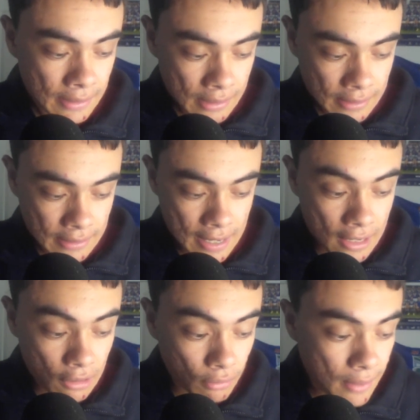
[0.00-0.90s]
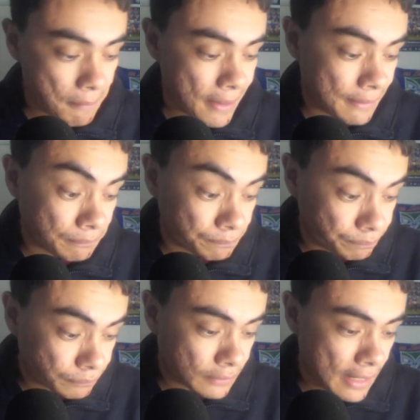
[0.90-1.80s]
yeah, look, I mean,
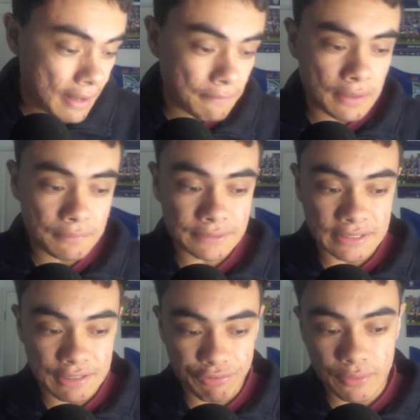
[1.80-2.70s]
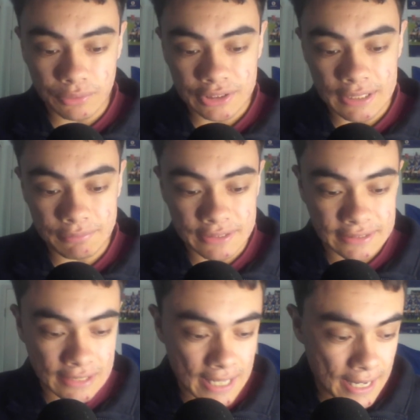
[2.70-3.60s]
it was a difficult team to
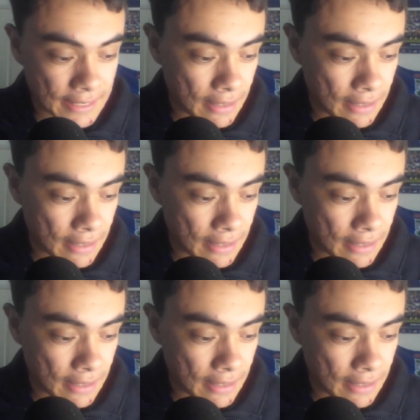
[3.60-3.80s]
select.